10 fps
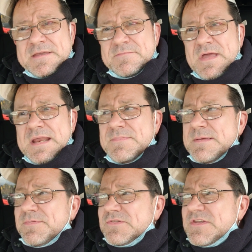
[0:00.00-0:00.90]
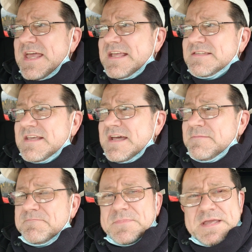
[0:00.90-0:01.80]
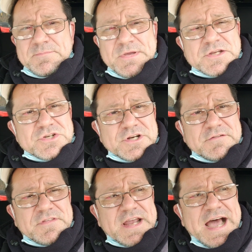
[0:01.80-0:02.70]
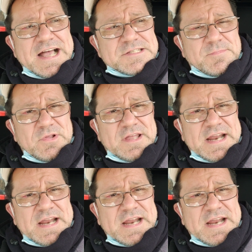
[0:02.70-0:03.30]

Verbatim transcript: Many people say it's a, a picture of the gospel,